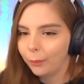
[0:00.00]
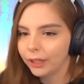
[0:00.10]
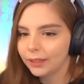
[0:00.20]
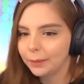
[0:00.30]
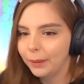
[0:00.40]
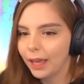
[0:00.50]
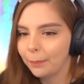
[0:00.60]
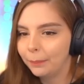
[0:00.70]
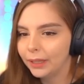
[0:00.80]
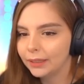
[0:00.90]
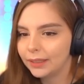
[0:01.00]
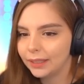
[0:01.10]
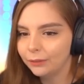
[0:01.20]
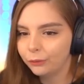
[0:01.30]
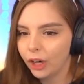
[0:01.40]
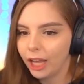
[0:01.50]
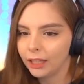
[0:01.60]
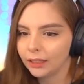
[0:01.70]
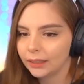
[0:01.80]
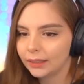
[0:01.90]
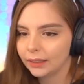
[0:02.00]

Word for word: I want it to be a bit different